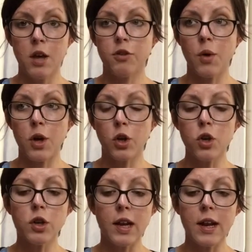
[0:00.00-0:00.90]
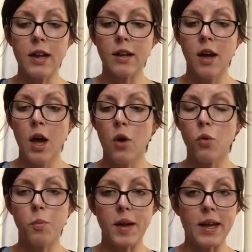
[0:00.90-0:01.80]
So a good clinic
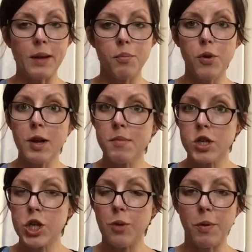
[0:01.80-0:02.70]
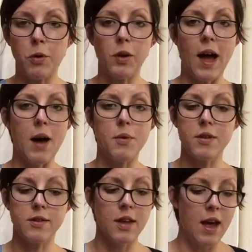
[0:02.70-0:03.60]
will be pretty much open all
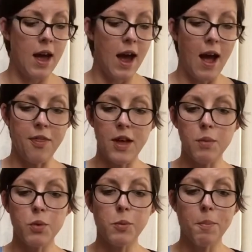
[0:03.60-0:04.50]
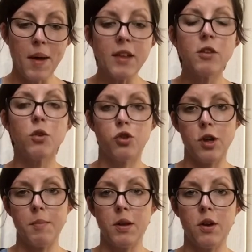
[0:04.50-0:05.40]
hours, and they will base your
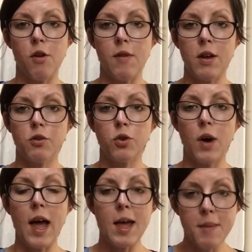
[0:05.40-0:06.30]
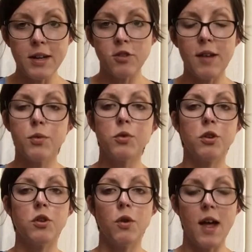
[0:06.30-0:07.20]
treatment around your AMH levels
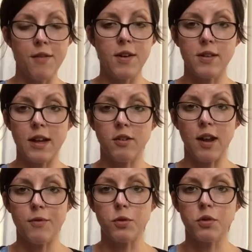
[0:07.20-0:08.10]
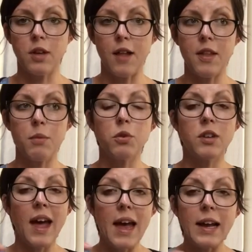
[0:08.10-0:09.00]
and your FSH levels, and they will
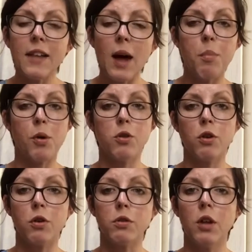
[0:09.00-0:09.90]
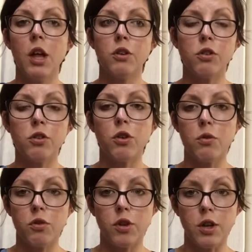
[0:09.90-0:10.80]
tailor that protocol to
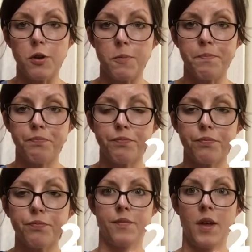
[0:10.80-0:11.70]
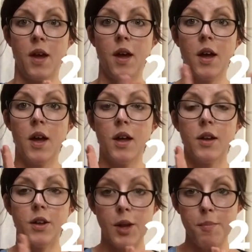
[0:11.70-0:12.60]
suit you.
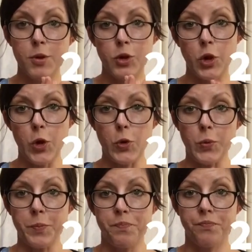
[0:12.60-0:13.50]
Number 2,